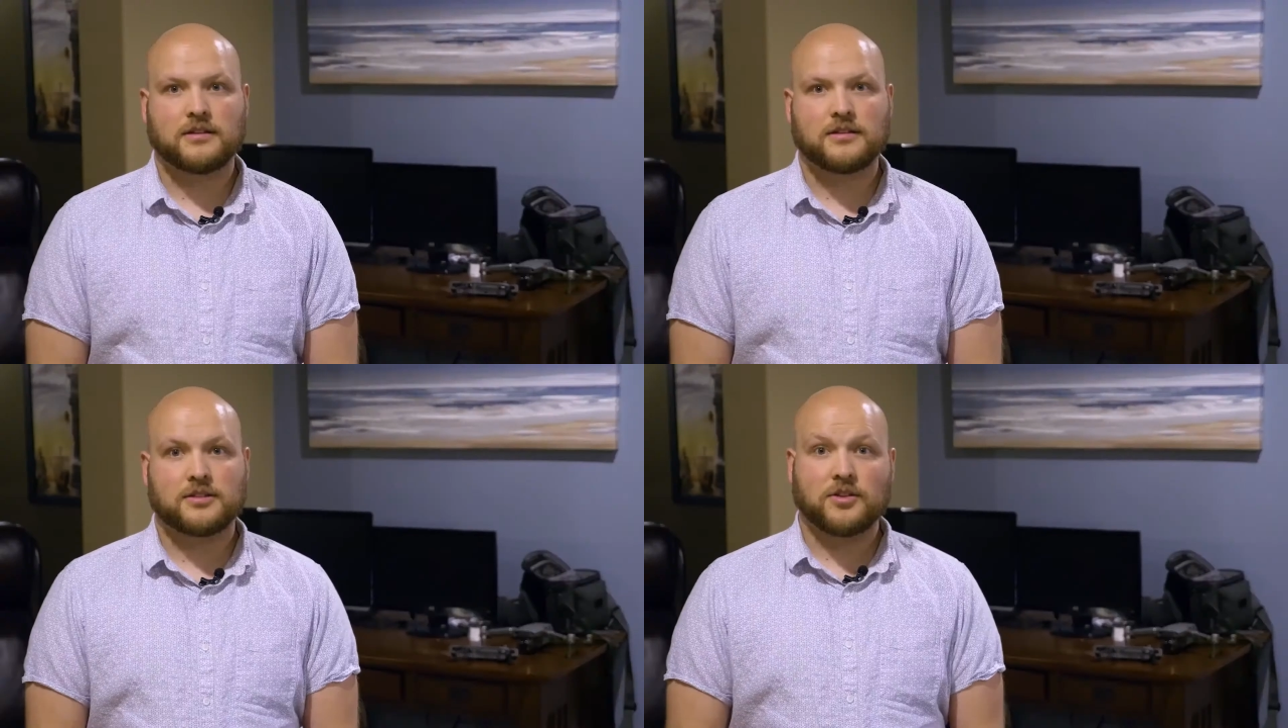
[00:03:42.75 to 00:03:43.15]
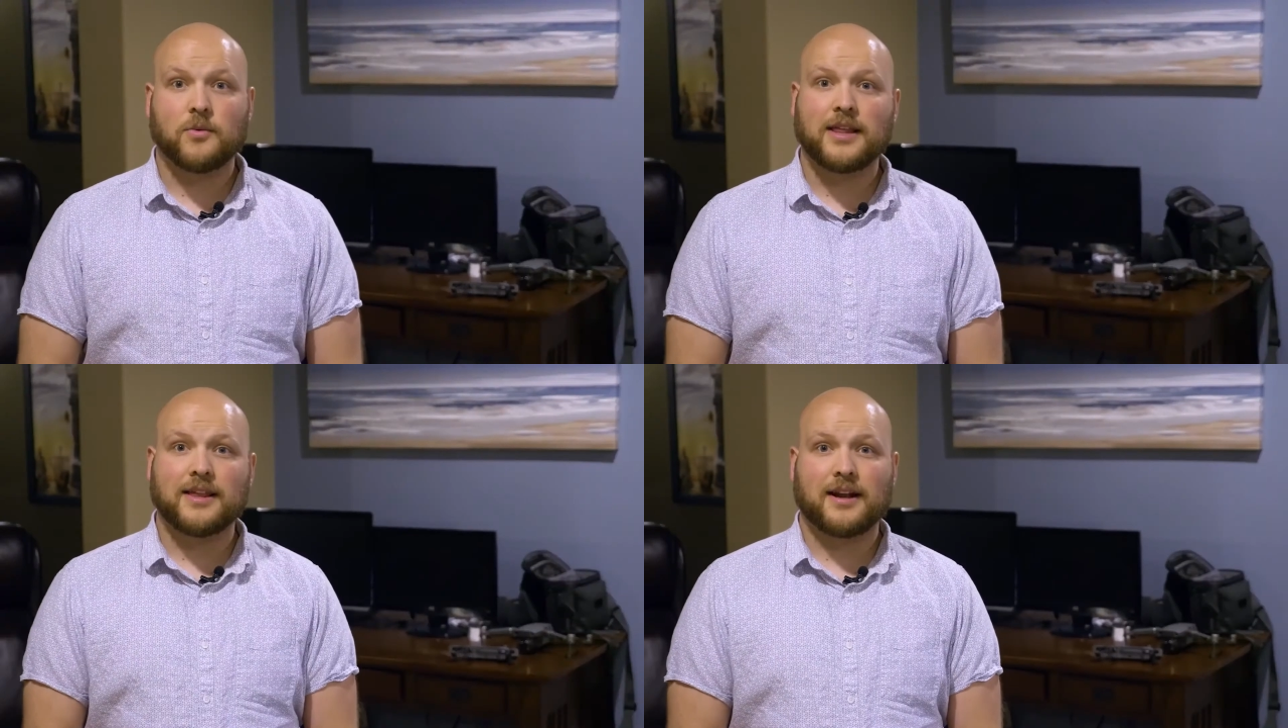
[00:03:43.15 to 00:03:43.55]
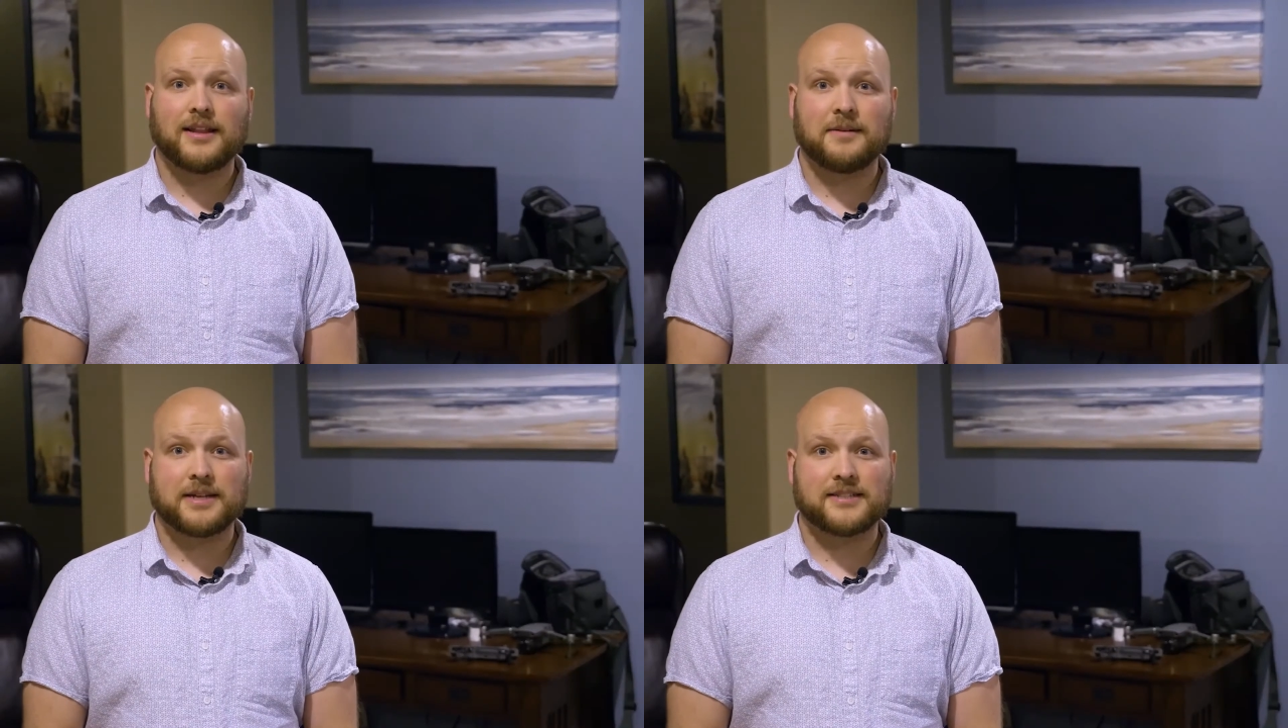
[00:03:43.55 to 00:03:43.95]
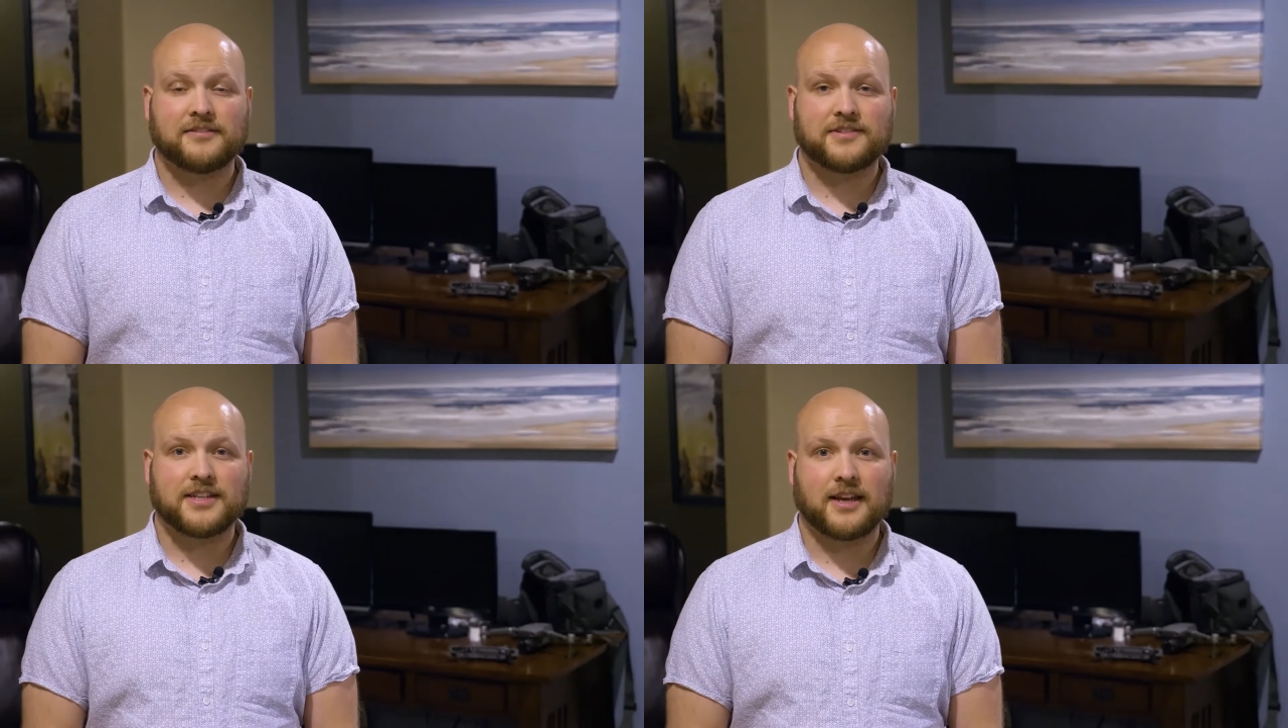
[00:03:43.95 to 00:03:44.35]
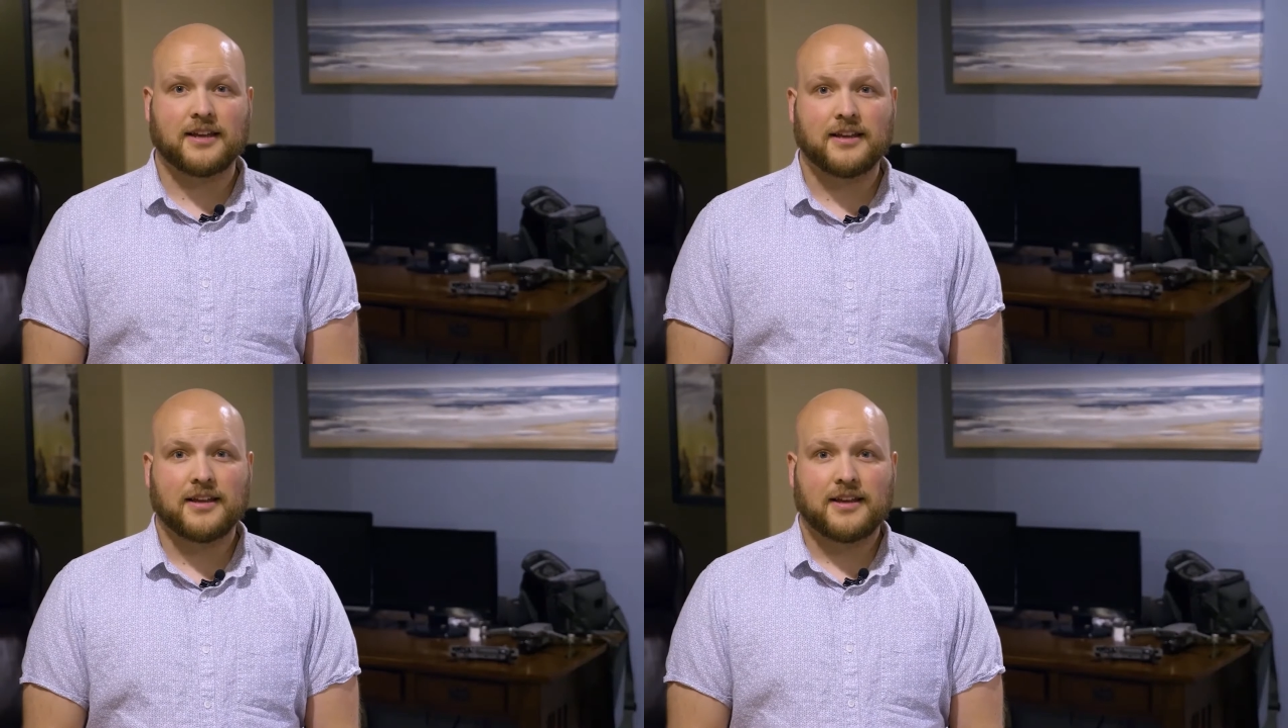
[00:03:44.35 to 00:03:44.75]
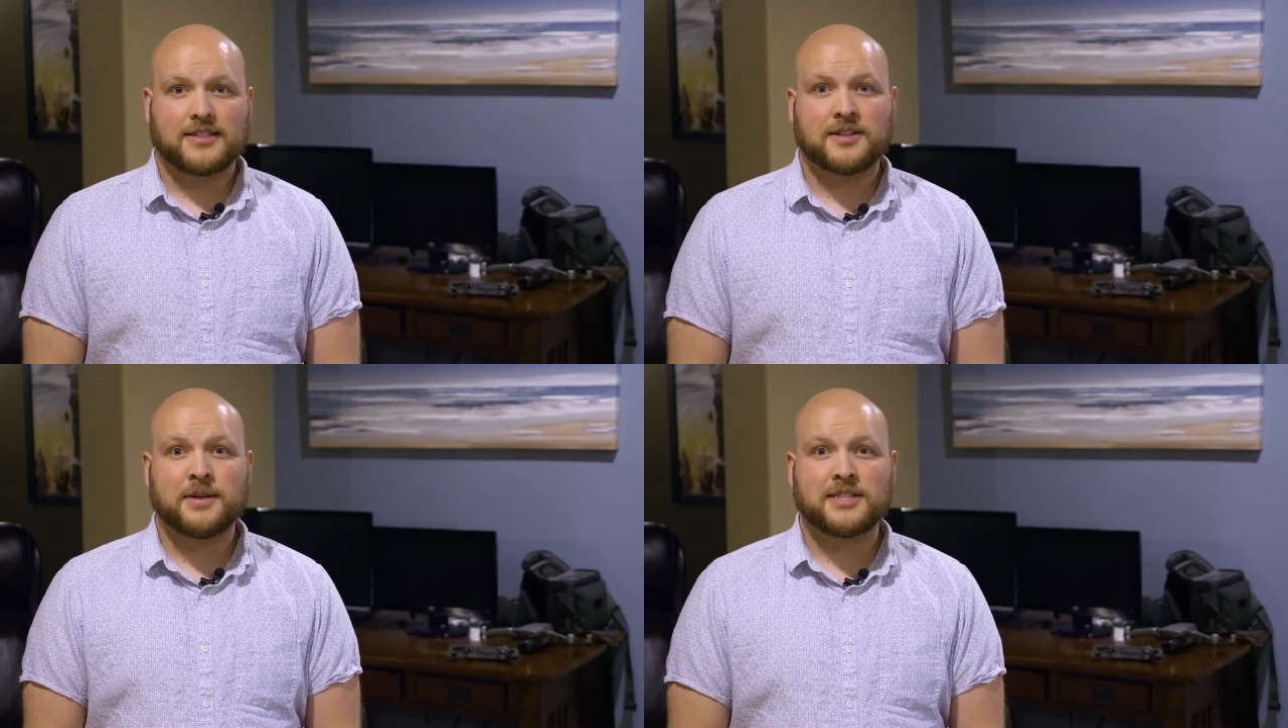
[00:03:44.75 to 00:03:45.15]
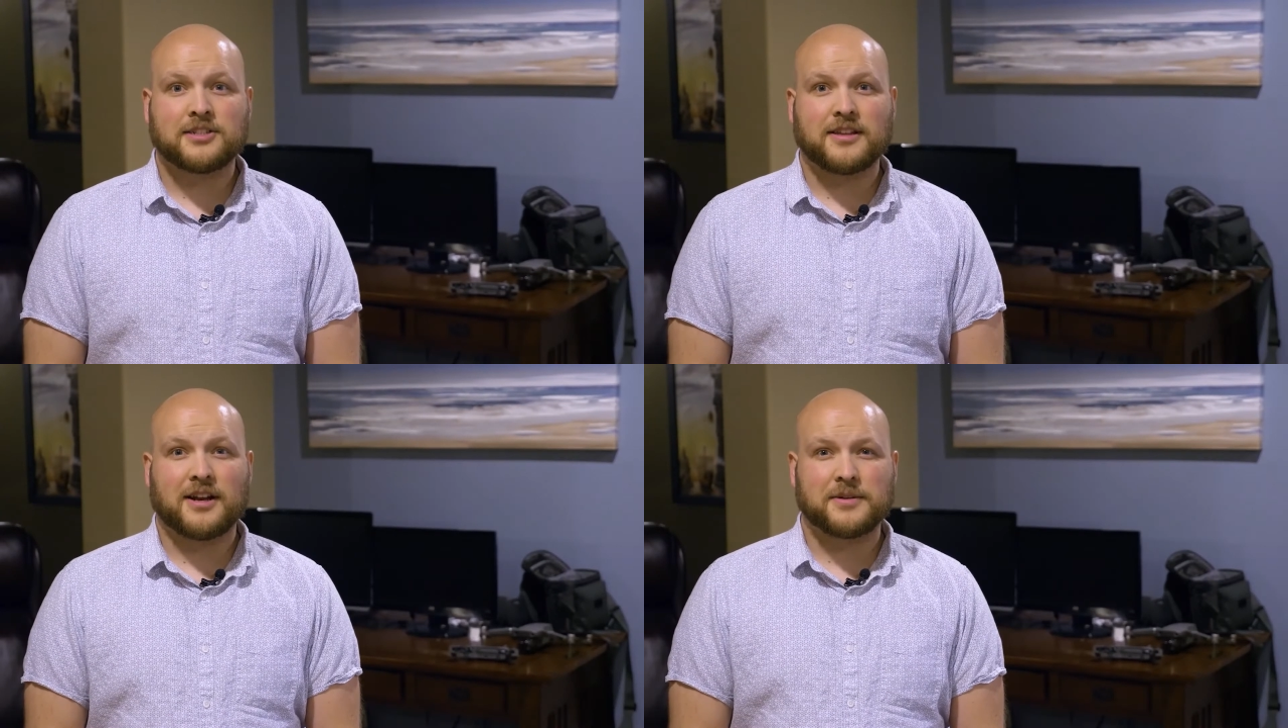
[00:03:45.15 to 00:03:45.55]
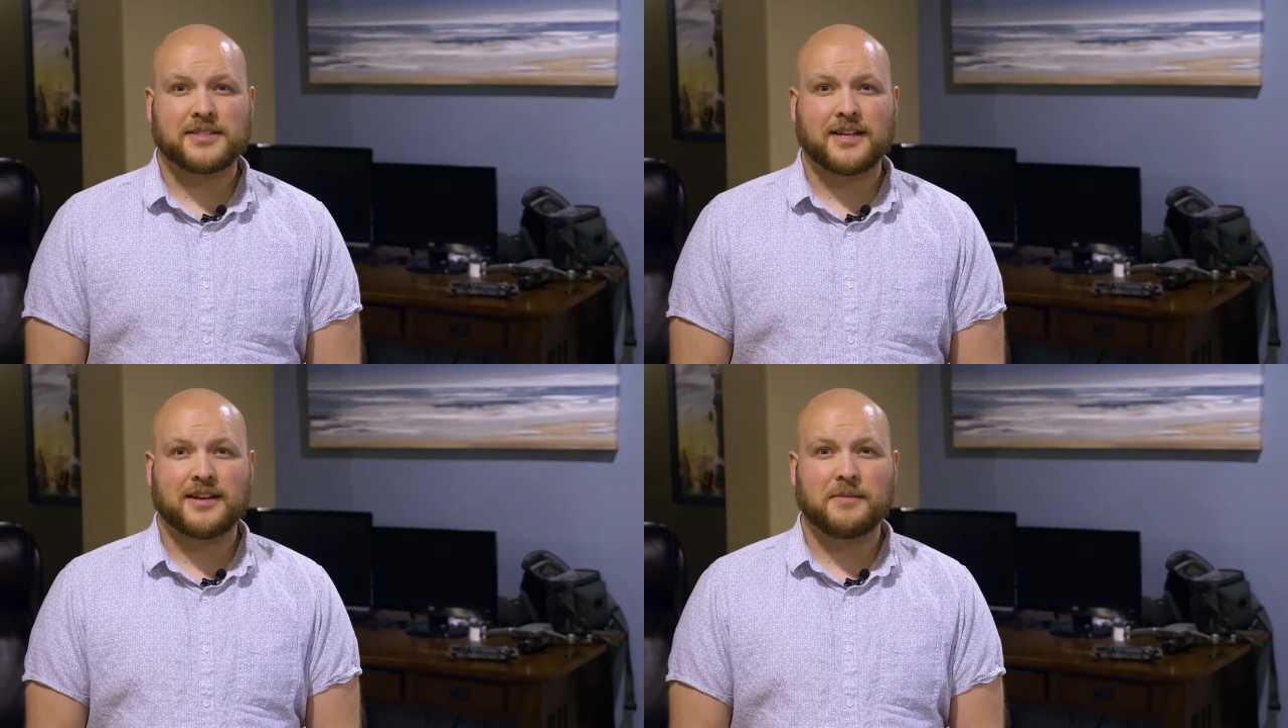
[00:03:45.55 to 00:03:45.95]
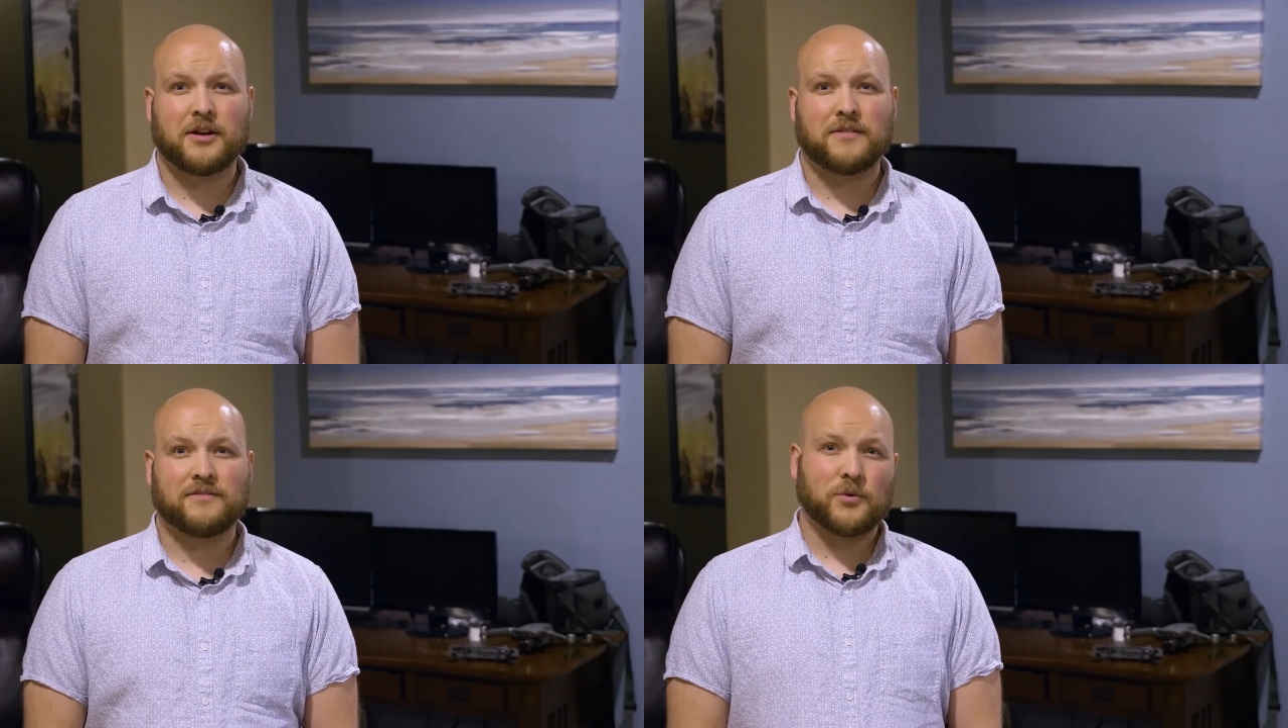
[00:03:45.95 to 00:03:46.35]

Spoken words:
So the way that I lit myself today is I made sure that I was standing about